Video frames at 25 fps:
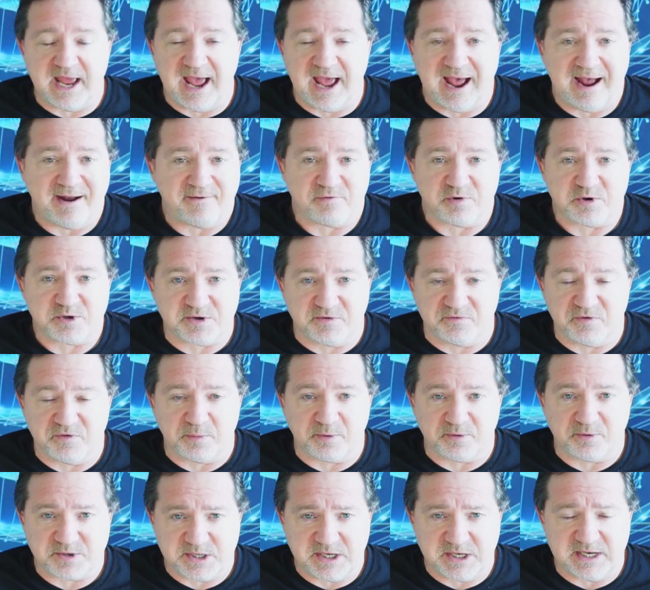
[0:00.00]
average of the
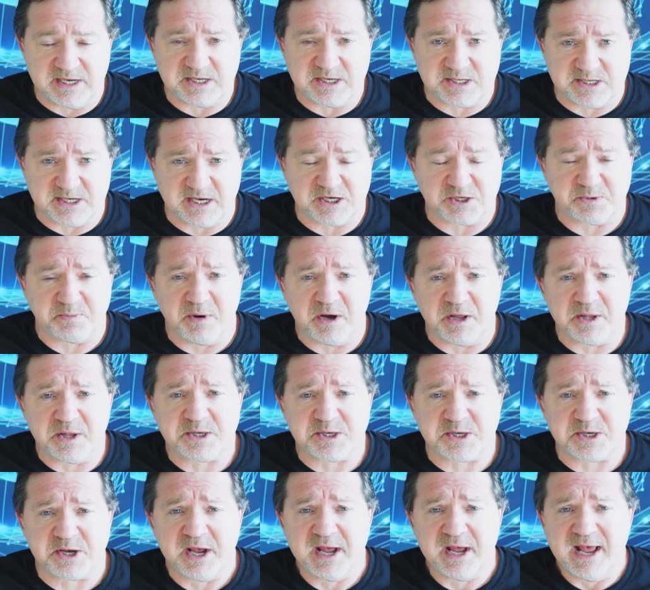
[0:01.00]
preceding 6
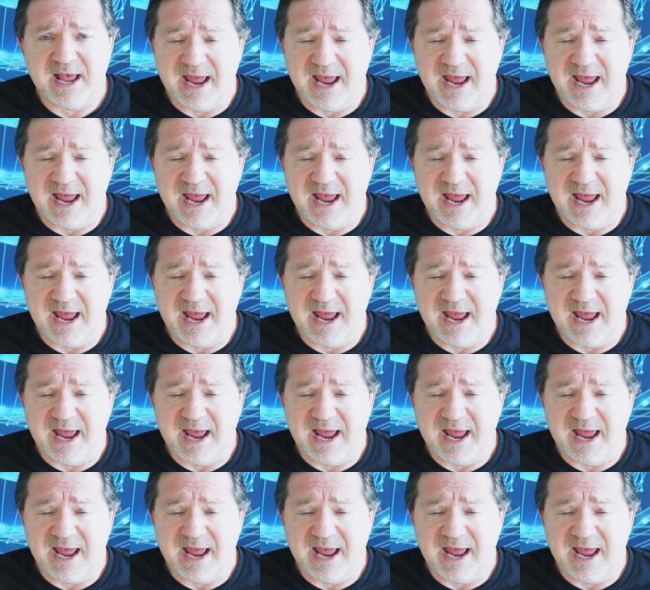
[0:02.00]
months.